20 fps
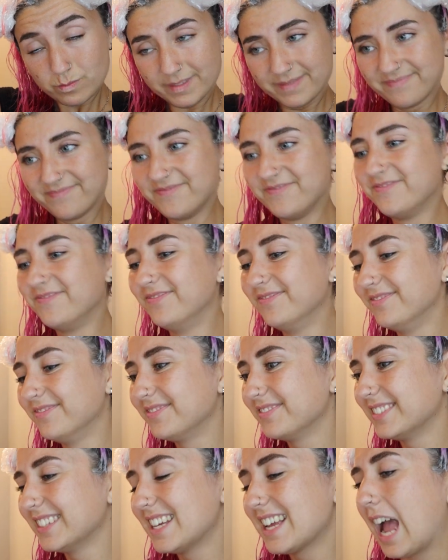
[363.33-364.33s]

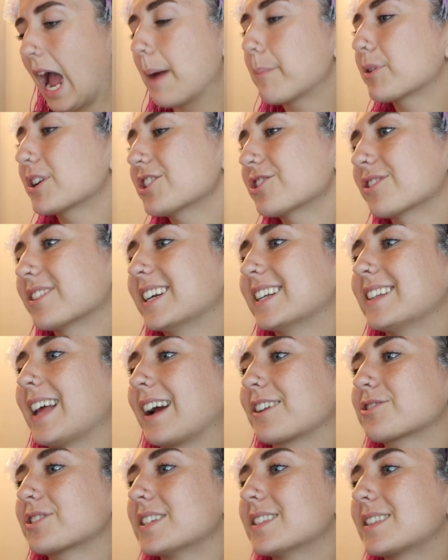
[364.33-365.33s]
I'm pretty sure it
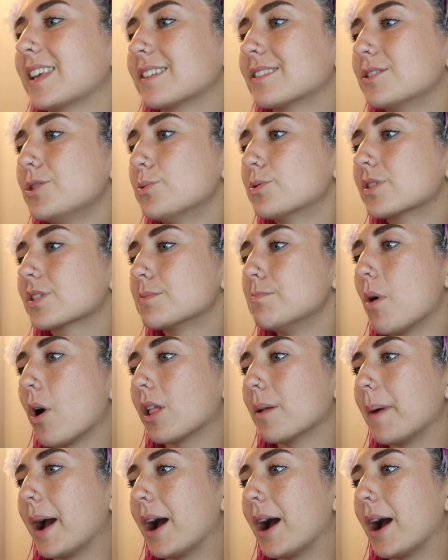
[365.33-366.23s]
actually says use a small